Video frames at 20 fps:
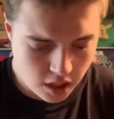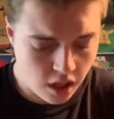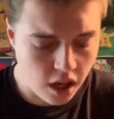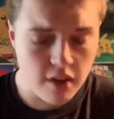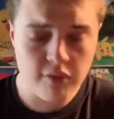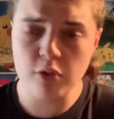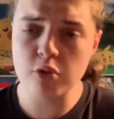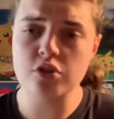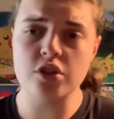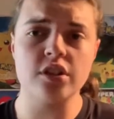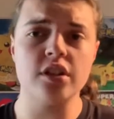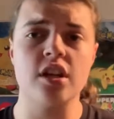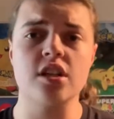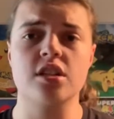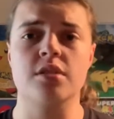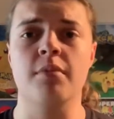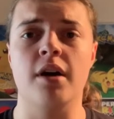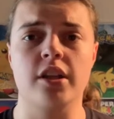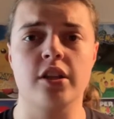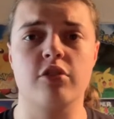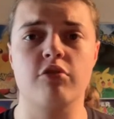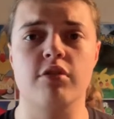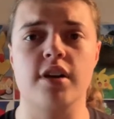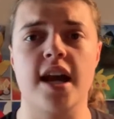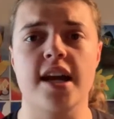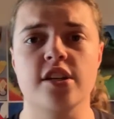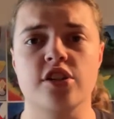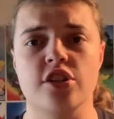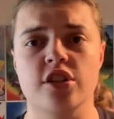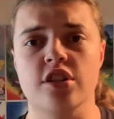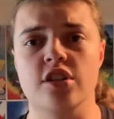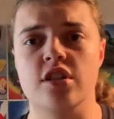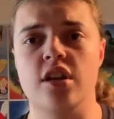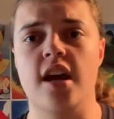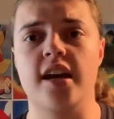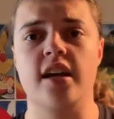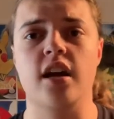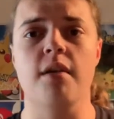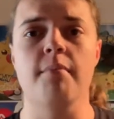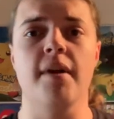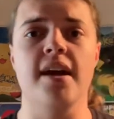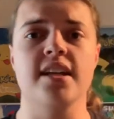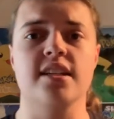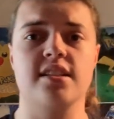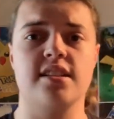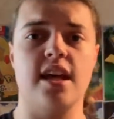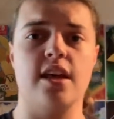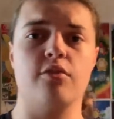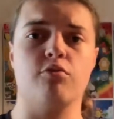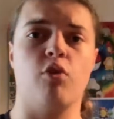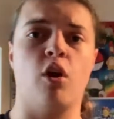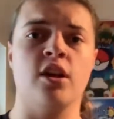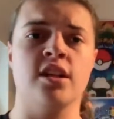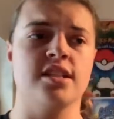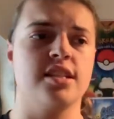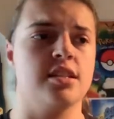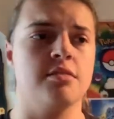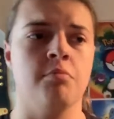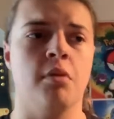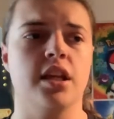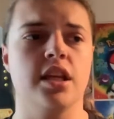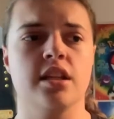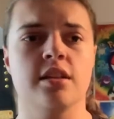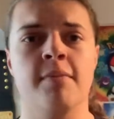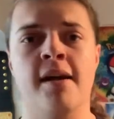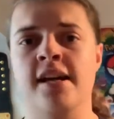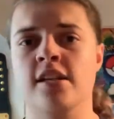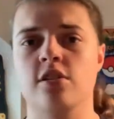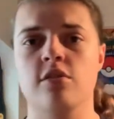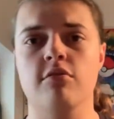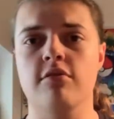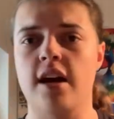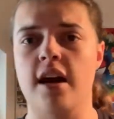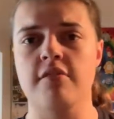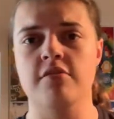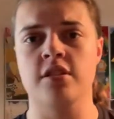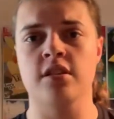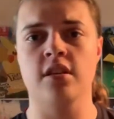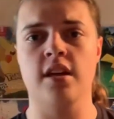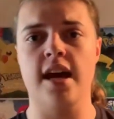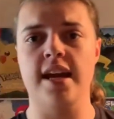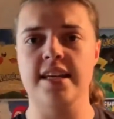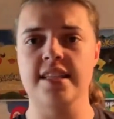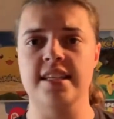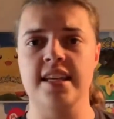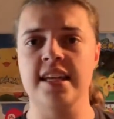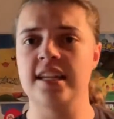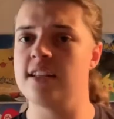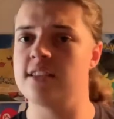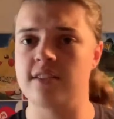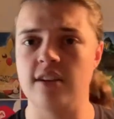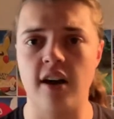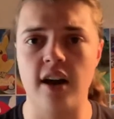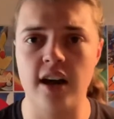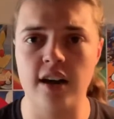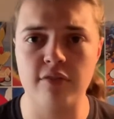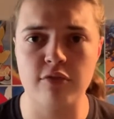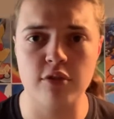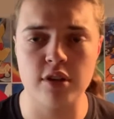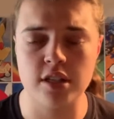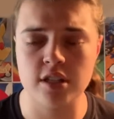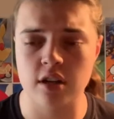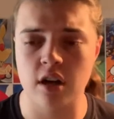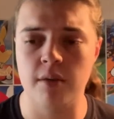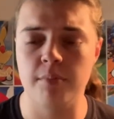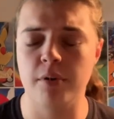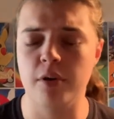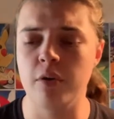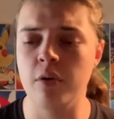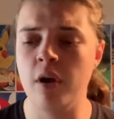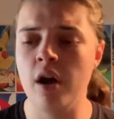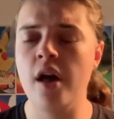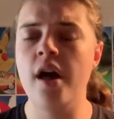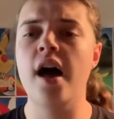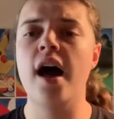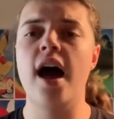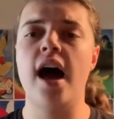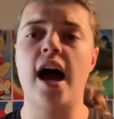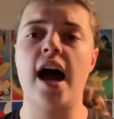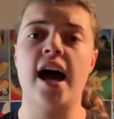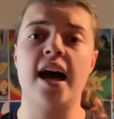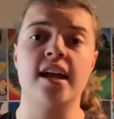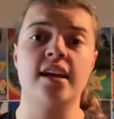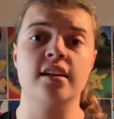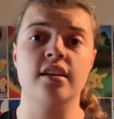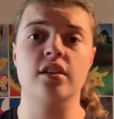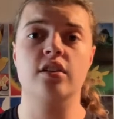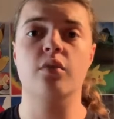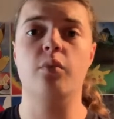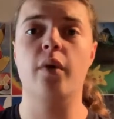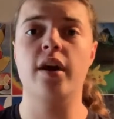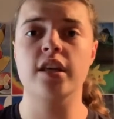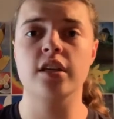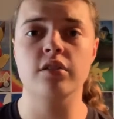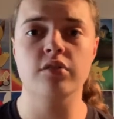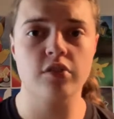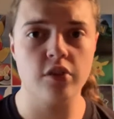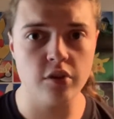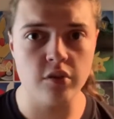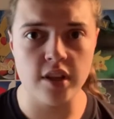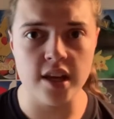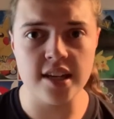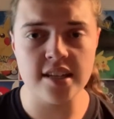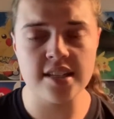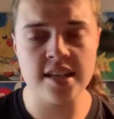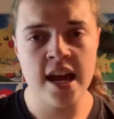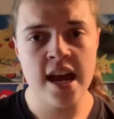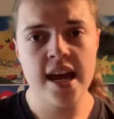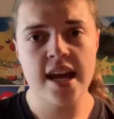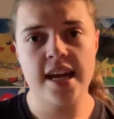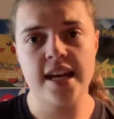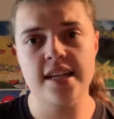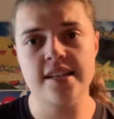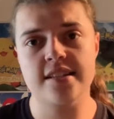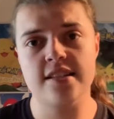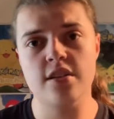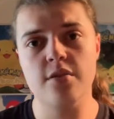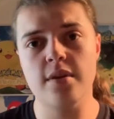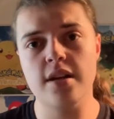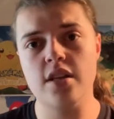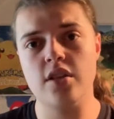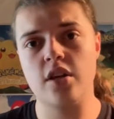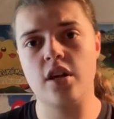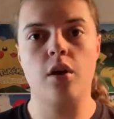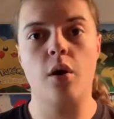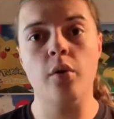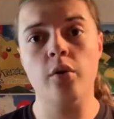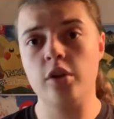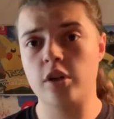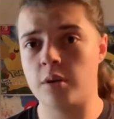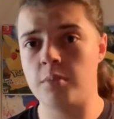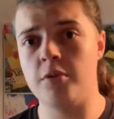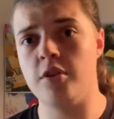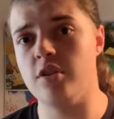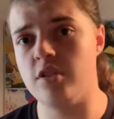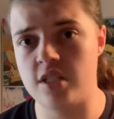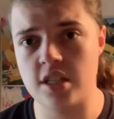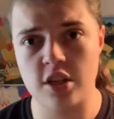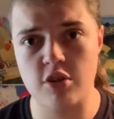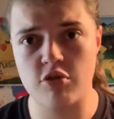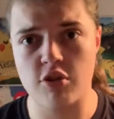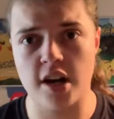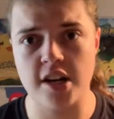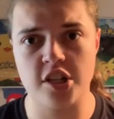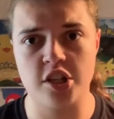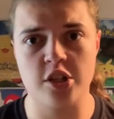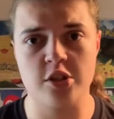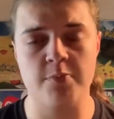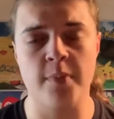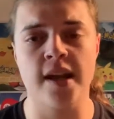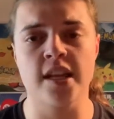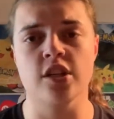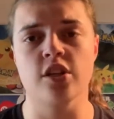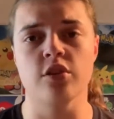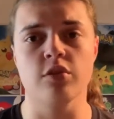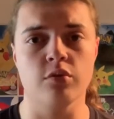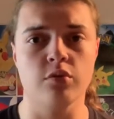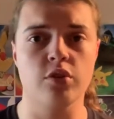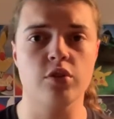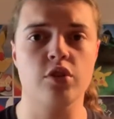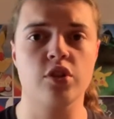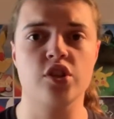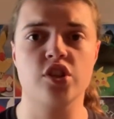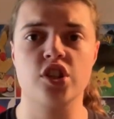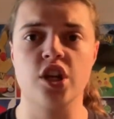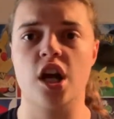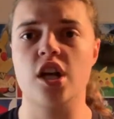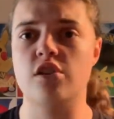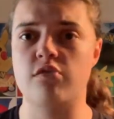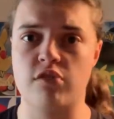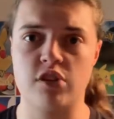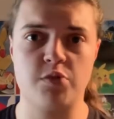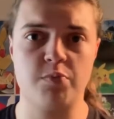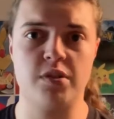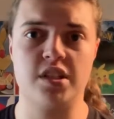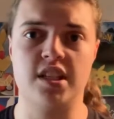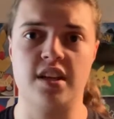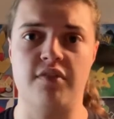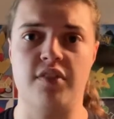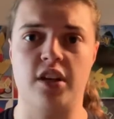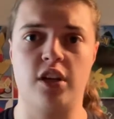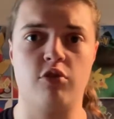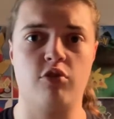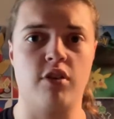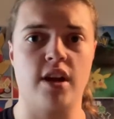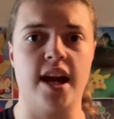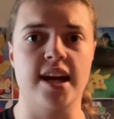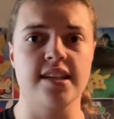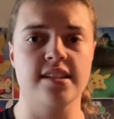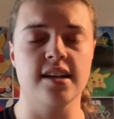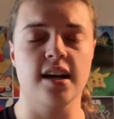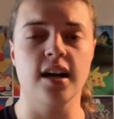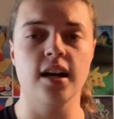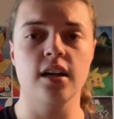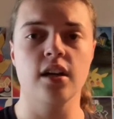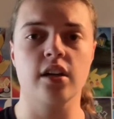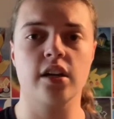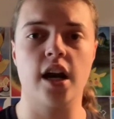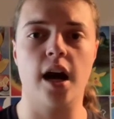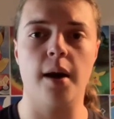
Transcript: I've also done some other creations, like I made Seth Rollins' Money in the Bank 2018 attire, for example. And the way you do this is you either go on the community creations menu, you can search for a specific creator, look